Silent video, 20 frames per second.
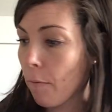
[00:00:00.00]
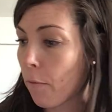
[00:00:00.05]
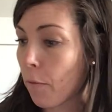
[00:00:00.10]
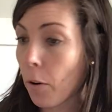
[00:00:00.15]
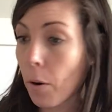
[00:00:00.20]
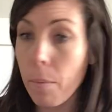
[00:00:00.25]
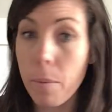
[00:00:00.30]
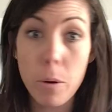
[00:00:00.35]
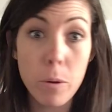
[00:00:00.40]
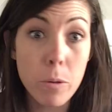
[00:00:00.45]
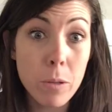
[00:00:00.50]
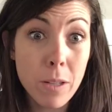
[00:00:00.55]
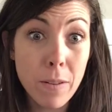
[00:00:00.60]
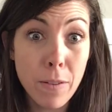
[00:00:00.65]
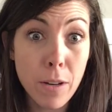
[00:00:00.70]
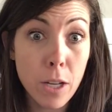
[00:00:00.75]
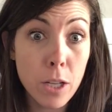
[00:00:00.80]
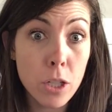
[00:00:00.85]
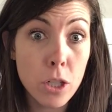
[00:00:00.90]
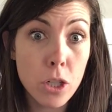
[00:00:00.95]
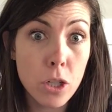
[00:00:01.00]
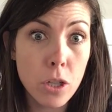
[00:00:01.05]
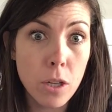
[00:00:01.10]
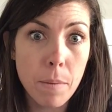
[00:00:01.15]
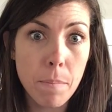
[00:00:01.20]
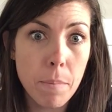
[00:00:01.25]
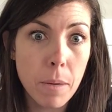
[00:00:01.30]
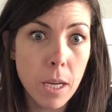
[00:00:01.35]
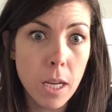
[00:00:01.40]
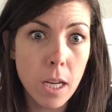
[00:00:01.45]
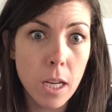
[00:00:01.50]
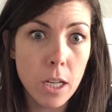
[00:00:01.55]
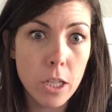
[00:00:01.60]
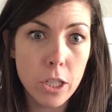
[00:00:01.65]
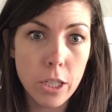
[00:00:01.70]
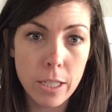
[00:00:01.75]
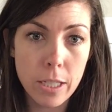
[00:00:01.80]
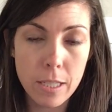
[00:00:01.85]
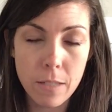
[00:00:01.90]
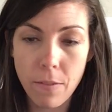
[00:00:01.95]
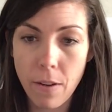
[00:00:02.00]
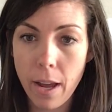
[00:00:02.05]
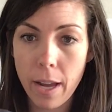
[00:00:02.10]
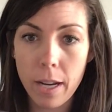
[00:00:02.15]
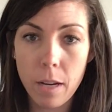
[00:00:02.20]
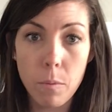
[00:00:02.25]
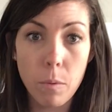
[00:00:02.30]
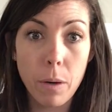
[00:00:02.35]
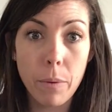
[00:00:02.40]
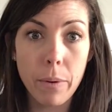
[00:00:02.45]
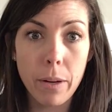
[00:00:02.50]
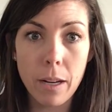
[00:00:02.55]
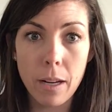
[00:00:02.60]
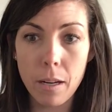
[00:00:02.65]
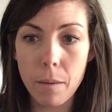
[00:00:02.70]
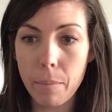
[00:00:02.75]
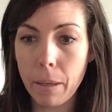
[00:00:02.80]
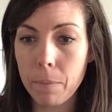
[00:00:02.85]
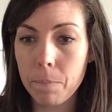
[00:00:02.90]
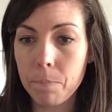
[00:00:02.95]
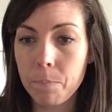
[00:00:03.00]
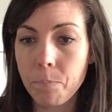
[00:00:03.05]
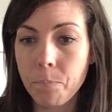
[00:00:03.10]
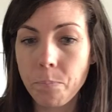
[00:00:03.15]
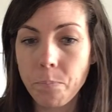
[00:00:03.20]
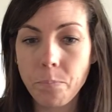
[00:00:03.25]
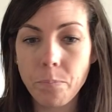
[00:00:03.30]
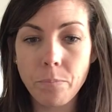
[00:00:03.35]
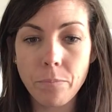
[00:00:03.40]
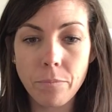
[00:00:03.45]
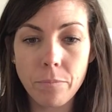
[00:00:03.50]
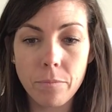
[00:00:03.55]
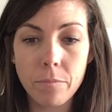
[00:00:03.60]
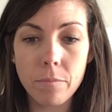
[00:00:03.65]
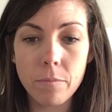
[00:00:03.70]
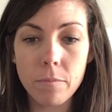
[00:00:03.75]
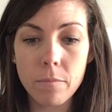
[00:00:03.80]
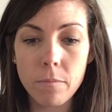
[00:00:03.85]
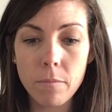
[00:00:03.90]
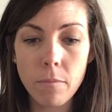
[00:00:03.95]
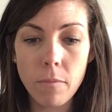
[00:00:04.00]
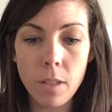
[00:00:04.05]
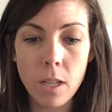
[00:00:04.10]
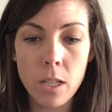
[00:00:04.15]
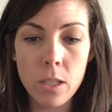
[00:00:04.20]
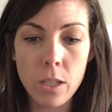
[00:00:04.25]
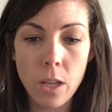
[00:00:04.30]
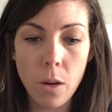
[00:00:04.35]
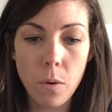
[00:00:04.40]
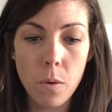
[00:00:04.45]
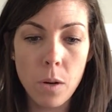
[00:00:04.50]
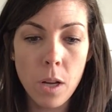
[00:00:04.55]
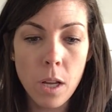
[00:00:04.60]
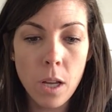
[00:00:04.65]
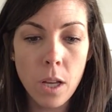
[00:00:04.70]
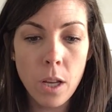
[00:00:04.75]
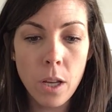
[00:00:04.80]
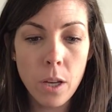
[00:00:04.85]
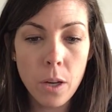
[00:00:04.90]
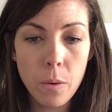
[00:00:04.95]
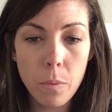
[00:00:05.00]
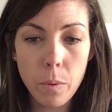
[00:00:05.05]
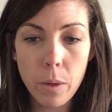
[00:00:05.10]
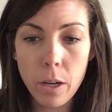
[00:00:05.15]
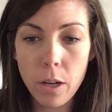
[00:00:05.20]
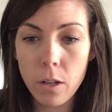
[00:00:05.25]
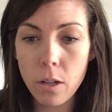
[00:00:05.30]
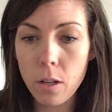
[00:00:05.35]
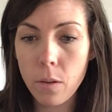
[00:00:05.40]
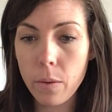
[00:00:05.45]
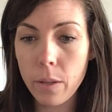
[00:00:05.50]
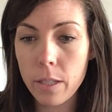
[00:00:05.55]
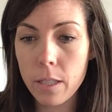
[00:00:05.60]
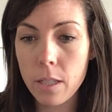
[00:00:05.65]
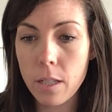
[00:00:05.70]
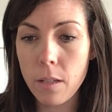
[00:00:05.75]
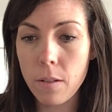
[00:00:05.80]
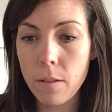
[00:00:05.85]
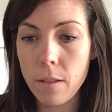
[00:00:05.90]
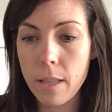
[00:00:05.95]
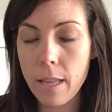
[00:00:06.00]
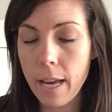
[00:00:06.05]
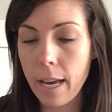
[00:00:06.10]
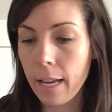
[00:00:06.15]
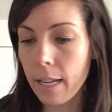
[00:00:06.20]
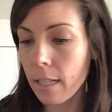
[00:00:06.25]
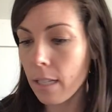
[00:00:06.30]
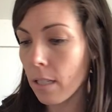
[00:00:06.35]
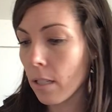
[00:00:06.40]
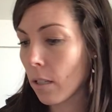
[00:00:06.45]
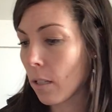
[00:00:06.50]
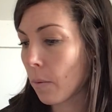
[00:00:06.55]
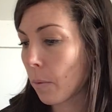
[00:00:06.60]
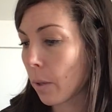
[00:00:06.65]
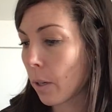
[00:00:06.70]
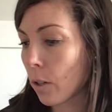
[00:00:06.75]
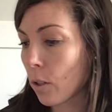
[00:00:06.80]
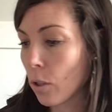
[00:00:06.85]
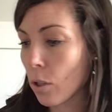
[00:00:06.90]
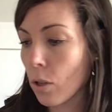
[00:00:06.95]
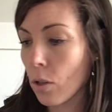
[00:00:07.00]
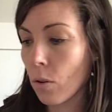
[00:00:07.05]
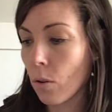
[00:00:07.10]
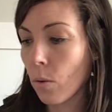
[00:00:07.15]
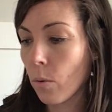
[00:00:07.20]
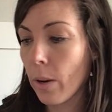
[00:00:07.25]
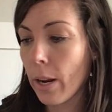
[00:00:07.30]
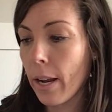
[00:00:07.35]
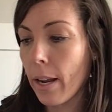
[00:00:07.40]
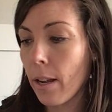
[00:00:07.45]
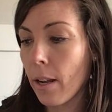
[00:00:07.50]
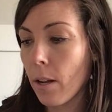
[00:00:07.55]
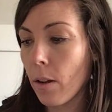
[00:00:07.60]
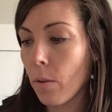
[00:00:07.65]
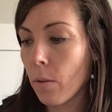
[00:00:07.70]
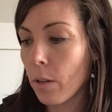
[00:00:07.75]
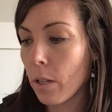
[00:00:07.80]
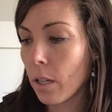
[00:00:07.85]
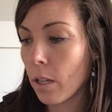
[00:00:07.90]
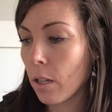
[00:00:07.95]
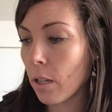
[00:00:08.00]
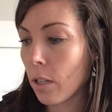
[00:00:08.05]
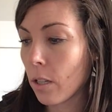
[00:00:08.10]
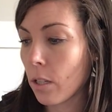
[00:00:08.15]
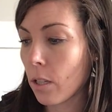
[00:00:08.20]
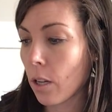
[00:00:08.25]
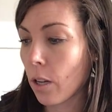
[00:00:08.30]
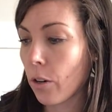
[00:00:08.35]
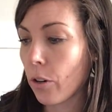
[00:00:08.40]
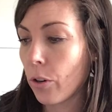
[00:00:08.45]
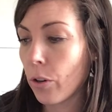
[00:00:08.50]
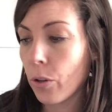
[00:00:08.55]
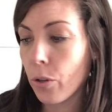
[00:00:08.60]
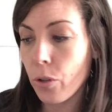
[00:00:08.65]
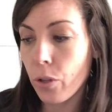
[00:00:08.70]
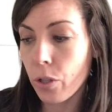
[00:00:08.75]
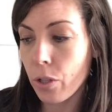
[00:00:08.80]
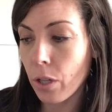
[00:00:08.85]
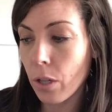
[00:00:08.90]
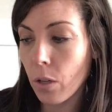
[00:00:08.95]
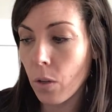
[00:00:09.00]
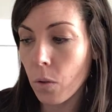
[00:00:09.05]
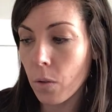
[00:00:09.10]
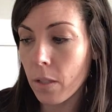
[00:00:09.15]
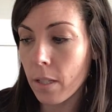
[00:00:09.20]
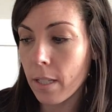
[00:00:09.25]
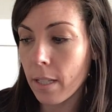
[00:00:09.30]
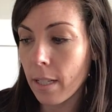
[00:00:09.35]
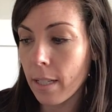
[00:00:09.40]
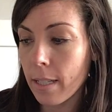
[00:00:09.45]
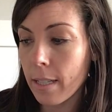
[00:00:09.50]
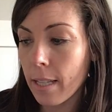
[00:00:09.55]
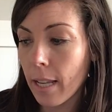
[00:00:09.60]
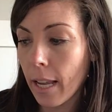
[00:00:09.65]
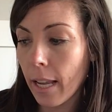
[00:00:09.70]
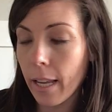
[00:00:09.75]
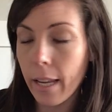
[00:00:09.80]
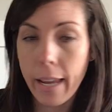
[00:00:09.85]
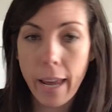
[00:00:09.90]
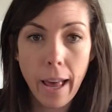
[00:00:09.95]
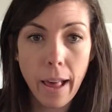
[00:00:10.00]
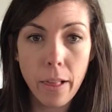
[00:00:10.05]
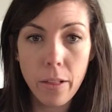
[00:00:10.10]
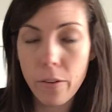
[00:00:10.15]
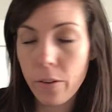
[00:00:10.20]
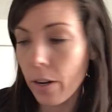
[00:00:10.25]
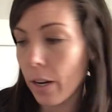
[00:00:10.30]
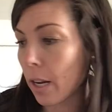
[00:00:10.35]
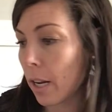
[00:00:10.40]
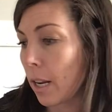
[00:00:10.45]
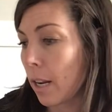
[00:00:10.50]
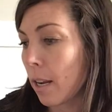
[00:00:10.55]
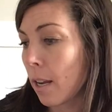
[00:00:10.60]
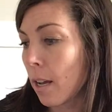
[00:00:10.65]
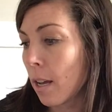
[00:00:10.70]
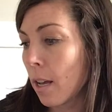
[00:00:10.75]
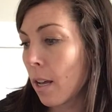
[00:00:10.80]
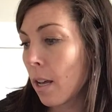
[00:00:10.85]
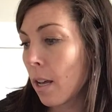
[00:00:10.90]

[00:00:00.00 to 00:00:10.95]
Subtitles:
for most of us should be just fine and where we need to be. So we are going to do that. So then we're going to scroll down to under nutrition goals. It's going to say calorie,